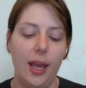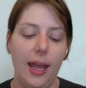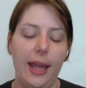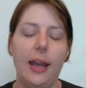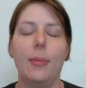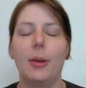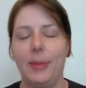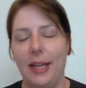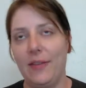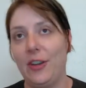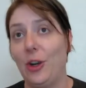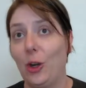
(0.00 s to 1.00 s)
and I'm going to be
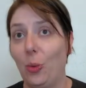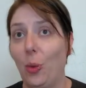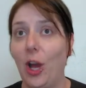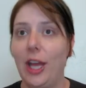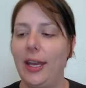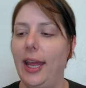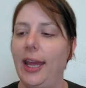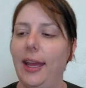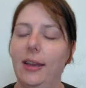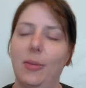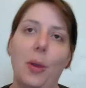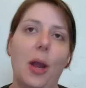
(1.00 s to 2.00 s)
giving her one
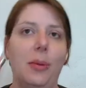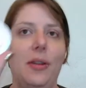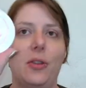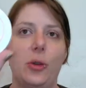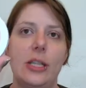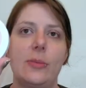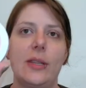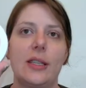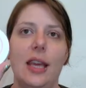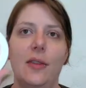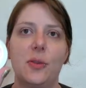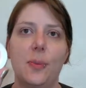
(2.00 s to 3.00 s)
and probably Christmas
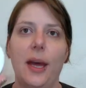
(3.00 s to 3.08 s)
gifts,